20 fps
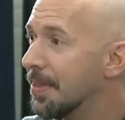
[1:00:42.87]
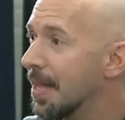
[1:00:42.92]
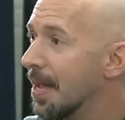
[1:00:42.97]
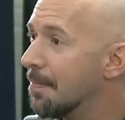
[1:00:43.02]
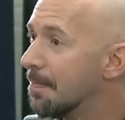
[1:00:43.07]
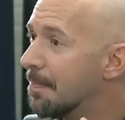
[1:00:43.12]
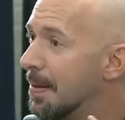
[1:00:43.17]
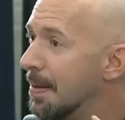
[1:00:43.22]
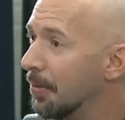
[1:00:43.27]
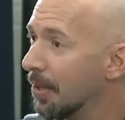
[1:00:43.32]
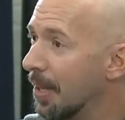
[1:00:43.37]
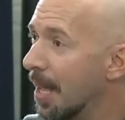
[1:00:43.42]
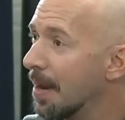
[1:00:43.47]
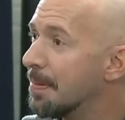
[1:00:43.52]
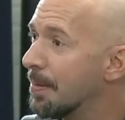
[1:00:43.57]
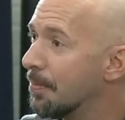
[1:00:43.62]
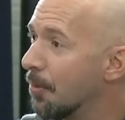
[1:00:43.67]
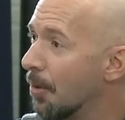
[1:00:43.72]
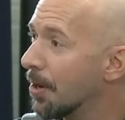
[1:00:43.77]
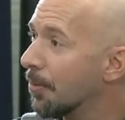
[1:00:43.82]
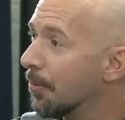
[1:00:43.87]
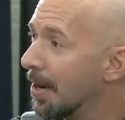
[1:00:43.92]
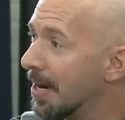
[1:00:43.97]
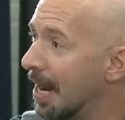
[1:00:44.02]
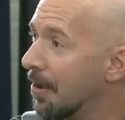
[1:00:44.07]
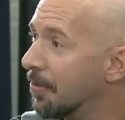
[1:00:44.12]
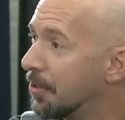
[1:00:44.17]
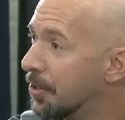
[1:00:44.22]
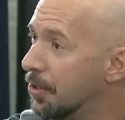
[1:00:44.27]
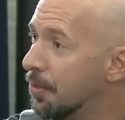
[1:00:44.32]
that, people a lot of people want to write
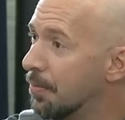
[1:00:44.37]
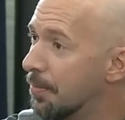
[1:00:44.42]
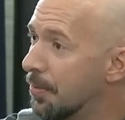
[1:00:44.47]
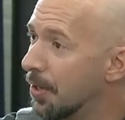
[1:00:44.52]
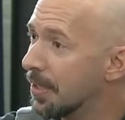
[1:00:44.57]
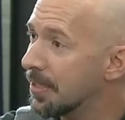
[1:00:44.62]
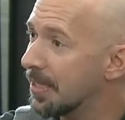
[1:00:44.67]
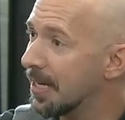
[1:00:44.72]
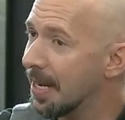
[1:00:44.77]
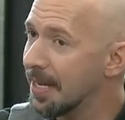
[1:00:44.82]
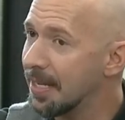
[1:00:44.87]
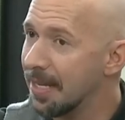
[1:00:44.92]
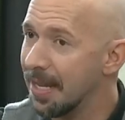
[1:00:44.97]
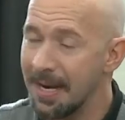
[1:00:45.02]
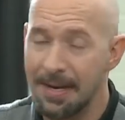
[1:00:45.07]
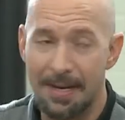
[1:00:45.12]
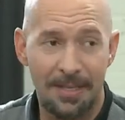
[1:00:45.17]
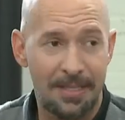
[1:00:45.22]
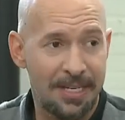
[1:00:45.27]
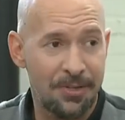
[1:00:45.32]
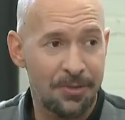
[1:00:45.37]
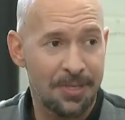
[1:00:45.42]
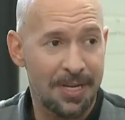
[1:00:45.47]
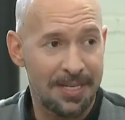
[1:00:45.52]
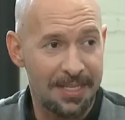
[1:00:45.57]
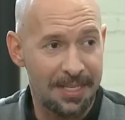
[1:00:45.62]
how to books, and I and it's interesting.